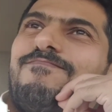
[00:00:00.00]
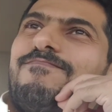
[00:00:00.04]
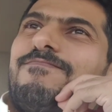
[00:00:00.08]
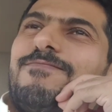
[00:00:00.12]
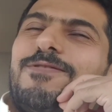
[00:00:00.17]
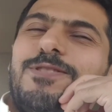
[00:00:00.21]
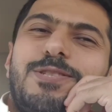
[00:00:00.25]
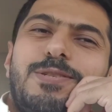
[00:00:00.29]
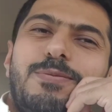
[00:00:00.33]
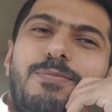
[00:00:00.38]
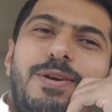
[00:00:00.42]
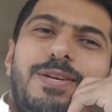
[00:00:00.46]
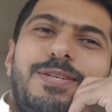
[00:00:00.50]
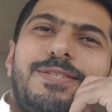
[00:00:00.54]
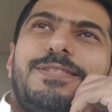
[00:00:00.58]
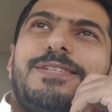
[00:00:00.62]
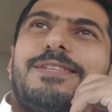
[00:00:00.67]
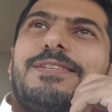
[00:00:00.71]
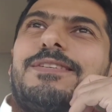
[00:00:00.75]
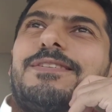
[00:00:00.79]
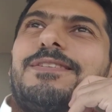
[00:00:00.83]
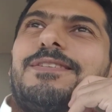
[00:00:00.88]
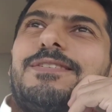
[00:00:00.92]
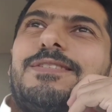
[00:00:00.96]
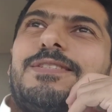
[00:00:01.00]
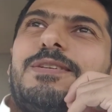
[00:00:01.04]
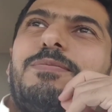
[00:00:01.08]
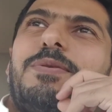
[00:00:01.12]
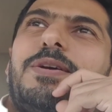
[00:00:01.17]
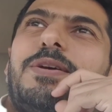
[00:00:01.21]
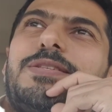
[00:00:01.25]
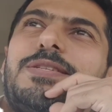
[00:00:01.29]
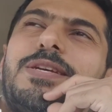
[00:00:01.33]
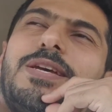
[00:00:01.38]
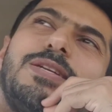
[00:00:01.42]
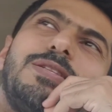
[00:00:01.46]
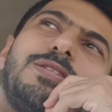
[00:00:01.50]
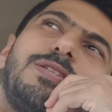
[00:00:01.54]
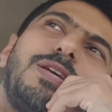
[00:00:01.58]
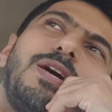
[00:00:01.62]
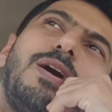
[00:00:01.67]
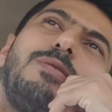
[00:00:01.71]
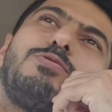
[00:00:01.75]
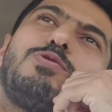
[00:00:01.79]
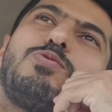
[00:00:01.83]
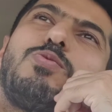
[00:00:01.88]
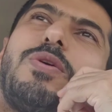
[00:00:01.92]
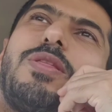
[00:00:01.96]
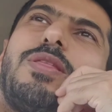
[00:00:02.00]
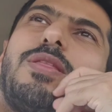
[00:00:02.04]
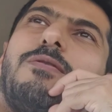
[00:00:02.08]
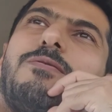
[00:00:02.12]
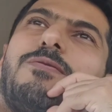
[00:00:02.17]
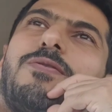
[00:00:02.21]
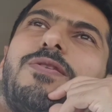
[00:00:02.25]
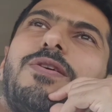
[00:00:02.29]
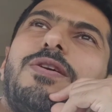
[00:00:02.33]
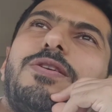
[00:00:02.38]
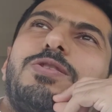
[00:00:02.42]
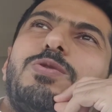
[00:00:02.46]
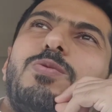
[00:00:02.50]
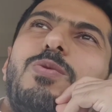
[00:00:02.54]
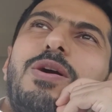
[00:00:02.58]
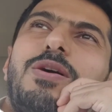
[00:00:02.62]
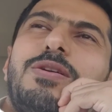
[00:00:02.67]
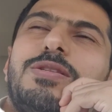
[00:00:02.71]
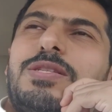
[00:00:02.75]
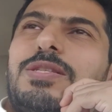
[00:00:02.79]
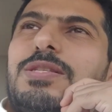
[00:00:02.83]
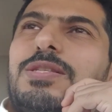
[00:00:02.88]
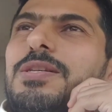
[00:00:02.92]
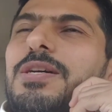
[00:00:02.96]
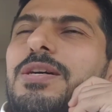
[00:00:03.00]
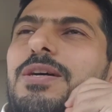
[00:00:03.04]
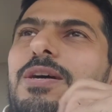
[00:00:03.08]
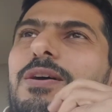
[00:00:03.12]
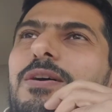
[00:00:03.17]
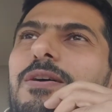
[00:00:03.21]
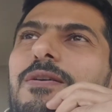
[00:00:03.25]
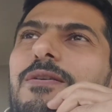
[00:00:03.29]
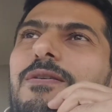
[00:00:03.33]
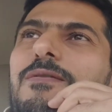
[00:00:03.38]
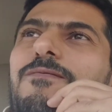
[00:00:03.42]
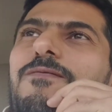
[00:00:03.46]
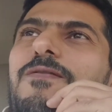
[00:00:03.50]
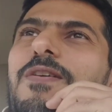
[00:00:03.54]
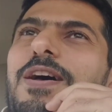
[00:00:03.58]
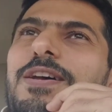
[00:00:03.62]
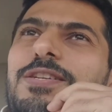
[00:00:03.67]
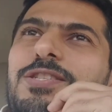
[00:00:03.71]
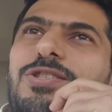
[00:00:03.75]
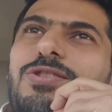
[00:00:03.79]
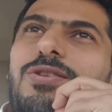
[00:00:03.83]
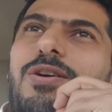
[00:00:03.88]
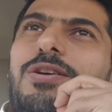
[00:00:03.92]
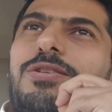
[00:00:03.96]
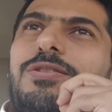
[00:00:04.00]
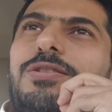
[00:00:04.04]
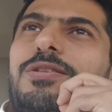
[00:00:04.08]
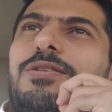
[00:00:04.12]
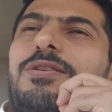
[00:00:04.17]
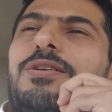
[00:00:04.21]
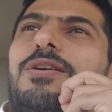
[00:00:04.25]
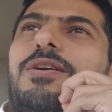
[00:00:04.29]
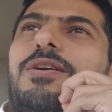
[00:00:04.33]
It's amazing. It's amazing. It comes with the 30 watts fast charger.